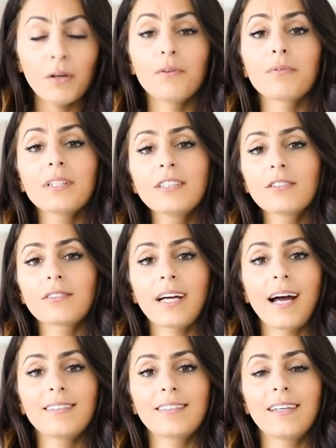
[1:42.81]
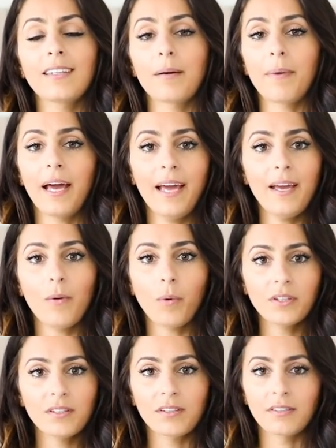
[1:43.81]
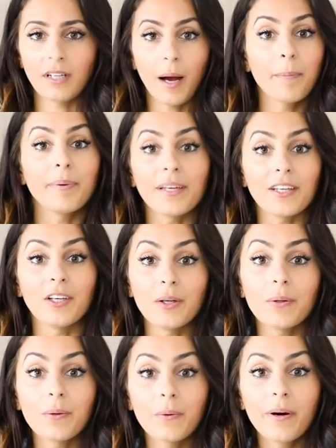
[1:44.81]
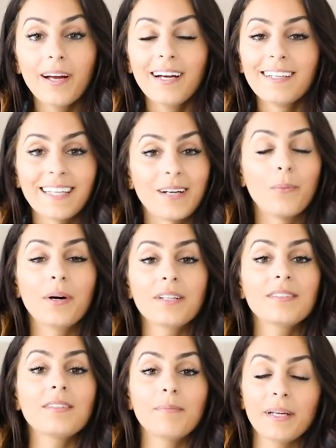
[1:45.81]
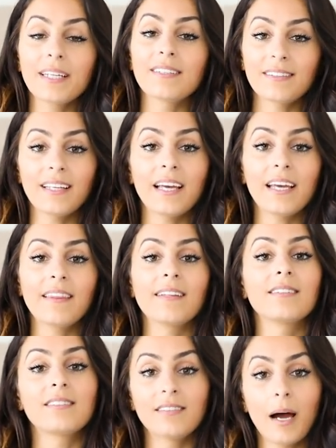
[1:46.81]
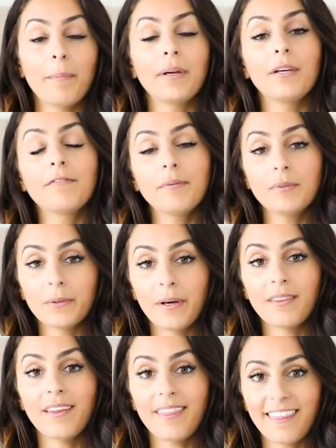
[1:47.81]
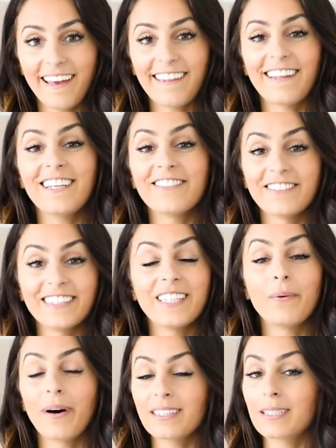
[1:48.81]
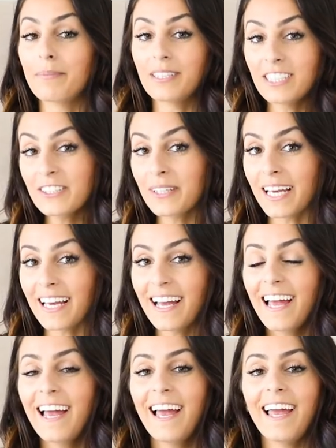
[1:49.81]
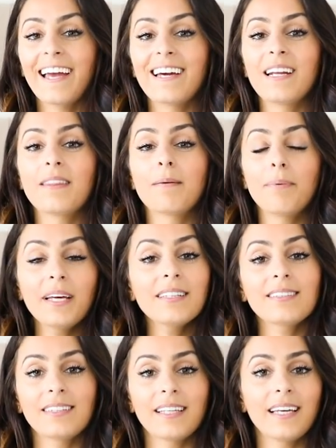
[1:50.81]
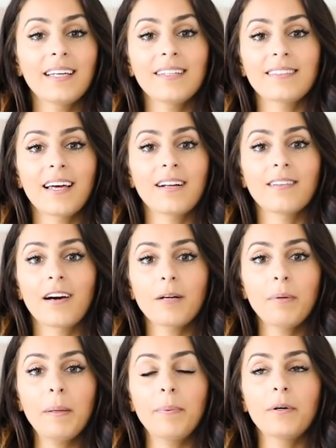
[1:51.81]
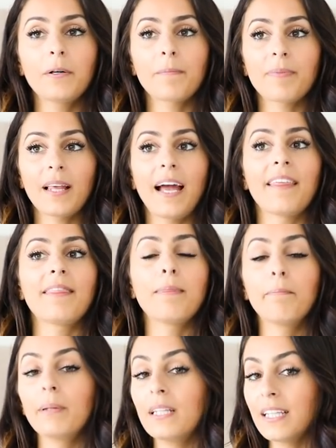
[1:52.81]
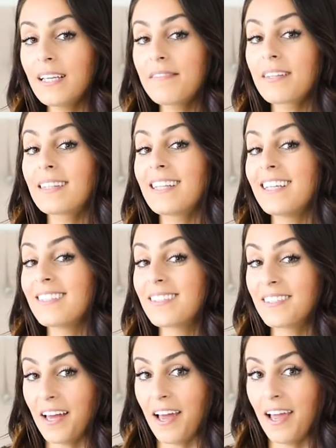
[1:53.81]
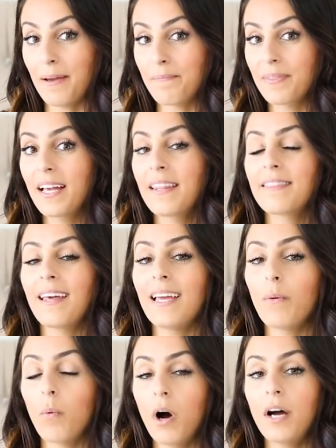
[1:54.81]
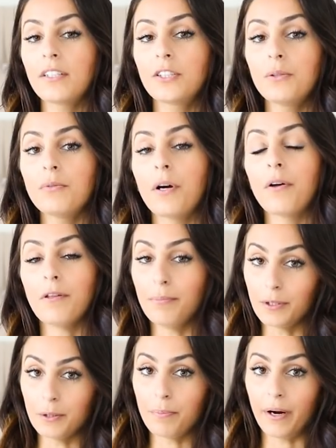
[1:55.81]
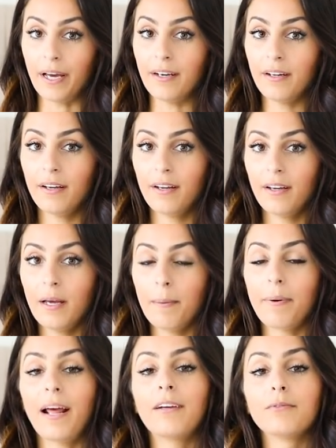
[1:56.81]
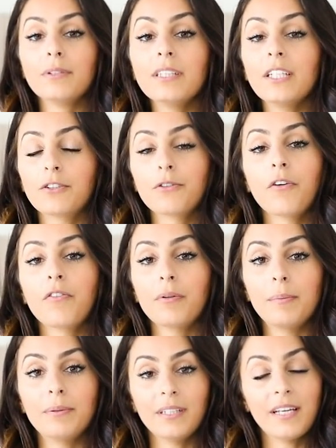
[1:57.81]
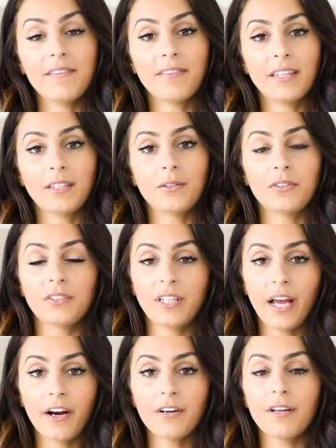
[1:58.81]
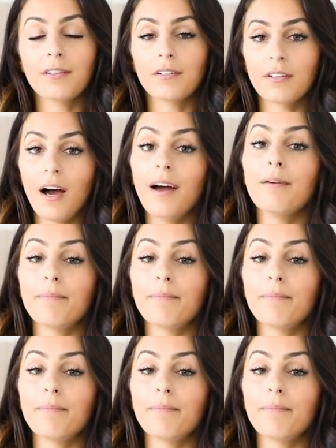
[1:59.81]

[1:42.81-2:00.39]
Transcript: and really just asking them, hey, what's stopping you? Like, what is the biggest thing that's stopping you from doing the thing that you really want to be doing? And the biggest thing is that a lot of people, I believe that they say they want to know the blueprint but I really truthfully believe that they're scared and they're not